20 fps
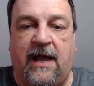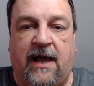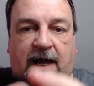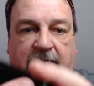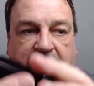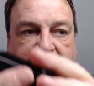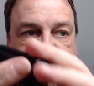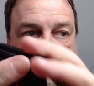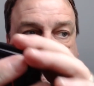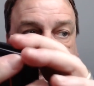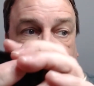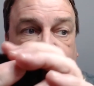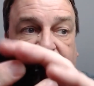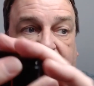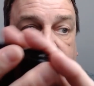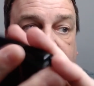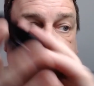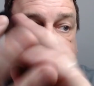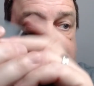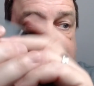I still
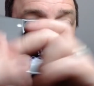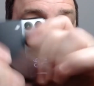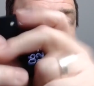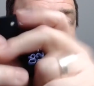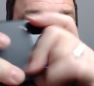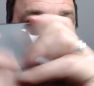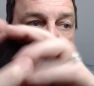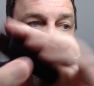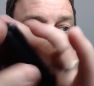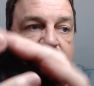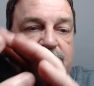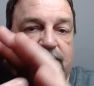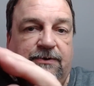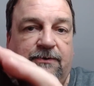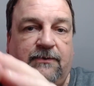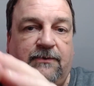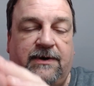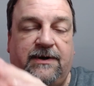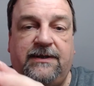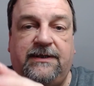find myself doing
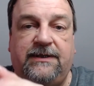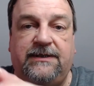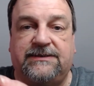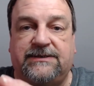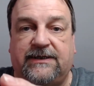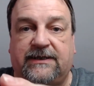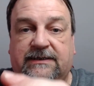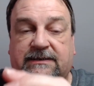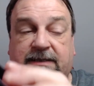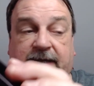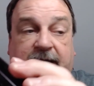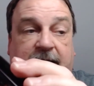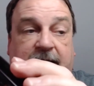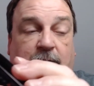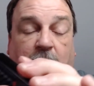one of these things, like